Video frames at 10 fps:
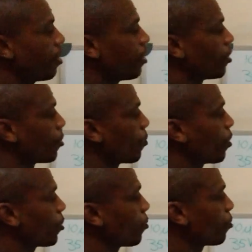Is
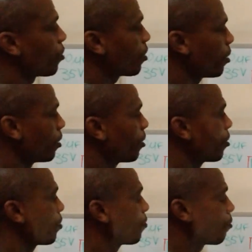equal to C
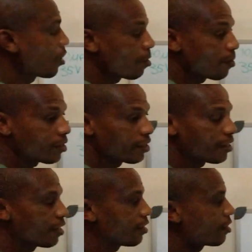for
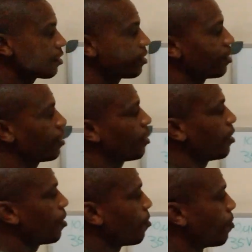capacitance
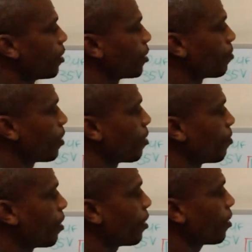multiplied
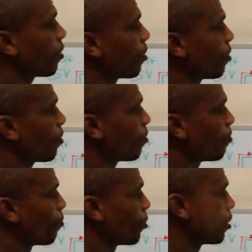by
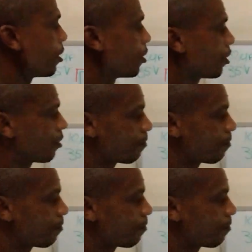voltage.